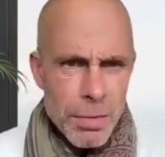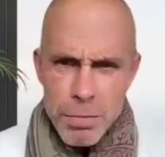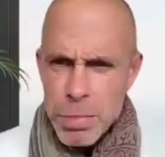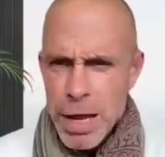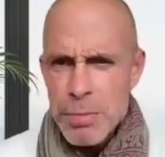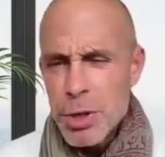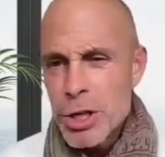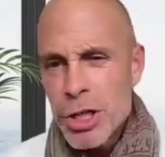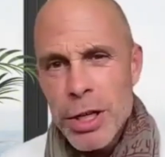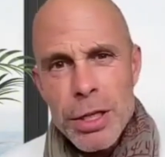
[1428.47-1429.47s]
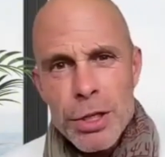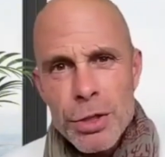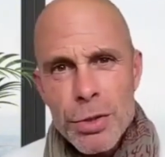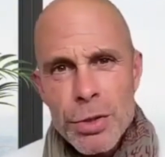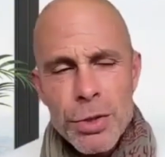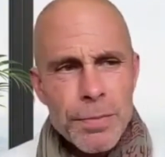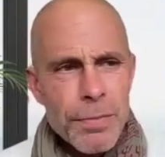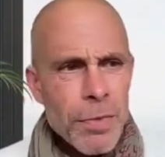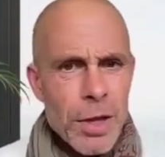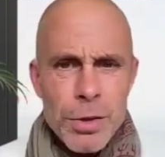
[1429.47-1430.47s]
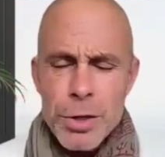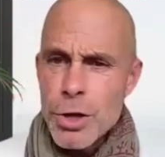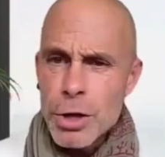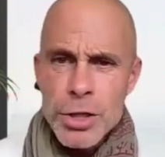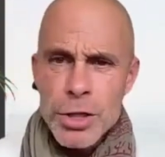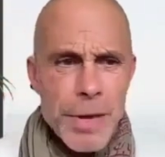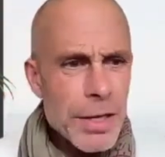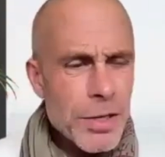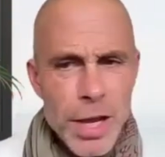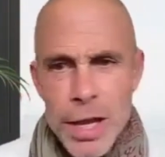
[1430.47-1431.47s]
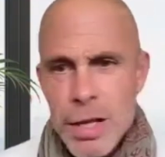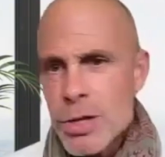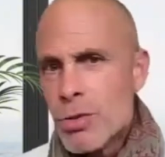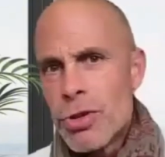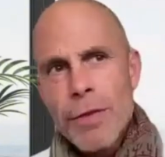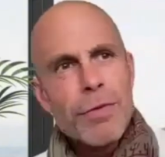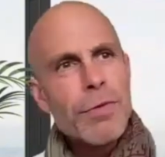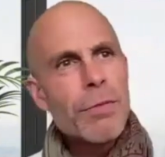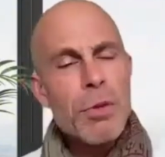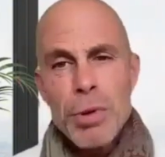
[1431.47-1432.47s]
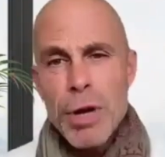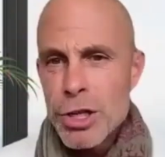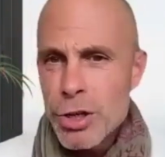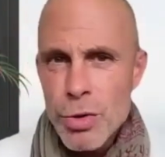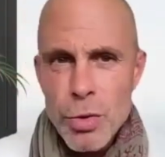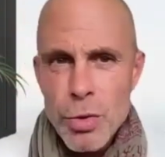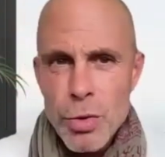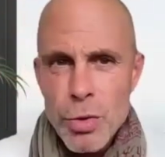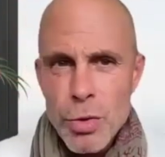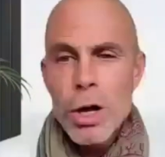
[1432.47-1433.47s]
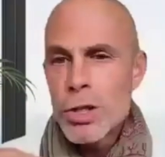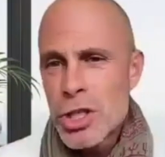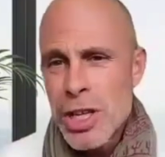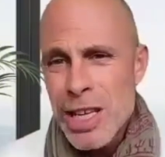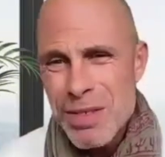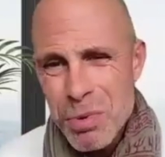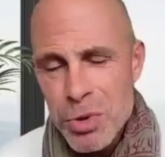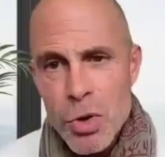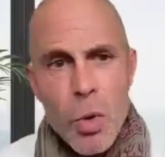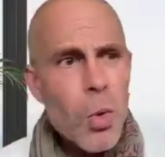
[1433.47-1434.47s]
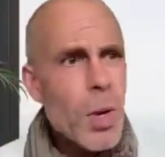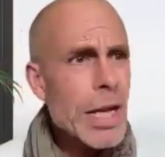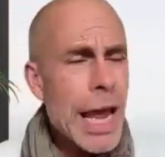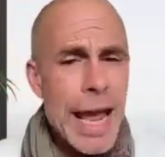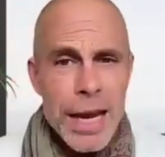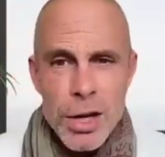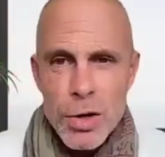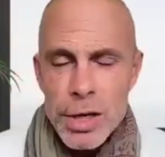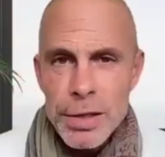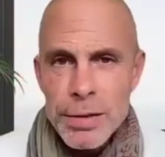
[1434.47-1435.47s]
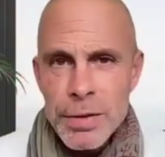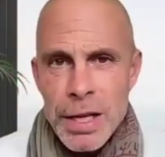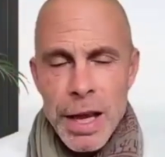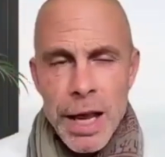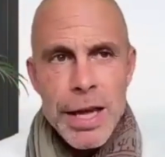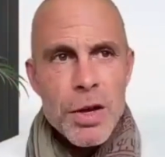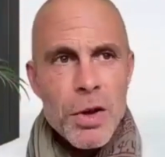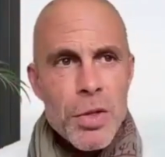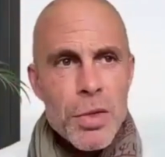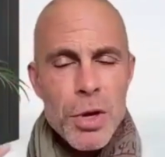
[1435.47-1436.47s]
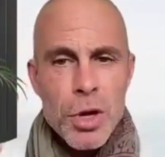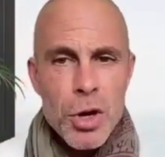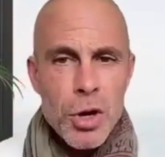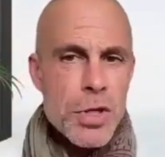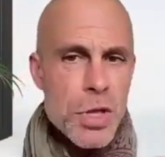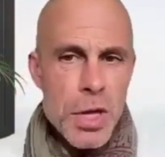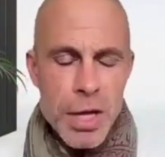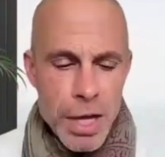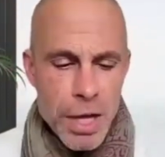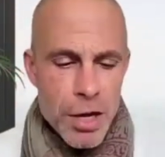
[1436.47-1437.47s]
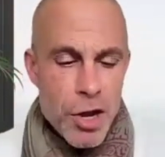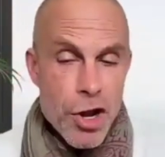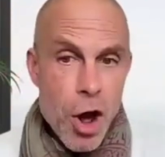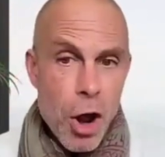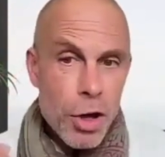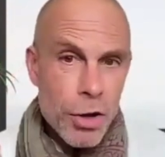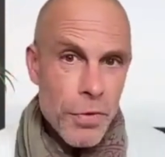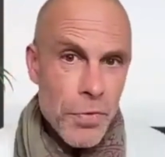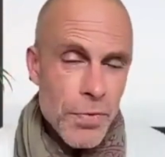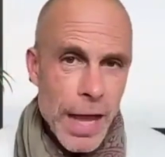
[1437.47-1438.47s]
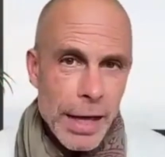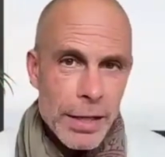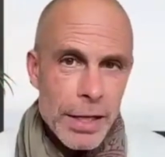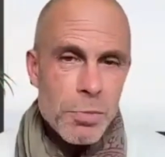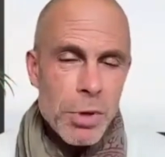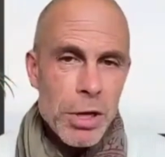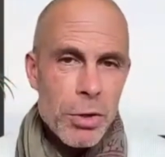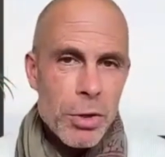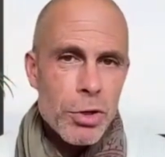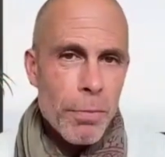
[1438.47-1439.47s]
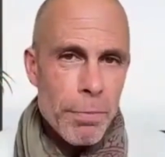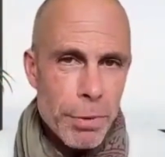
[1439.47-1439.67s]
blood pressure issues. The doctor may say you suffer from depression, or you can't sleep, or you're always angry. And the knock-on effect is because your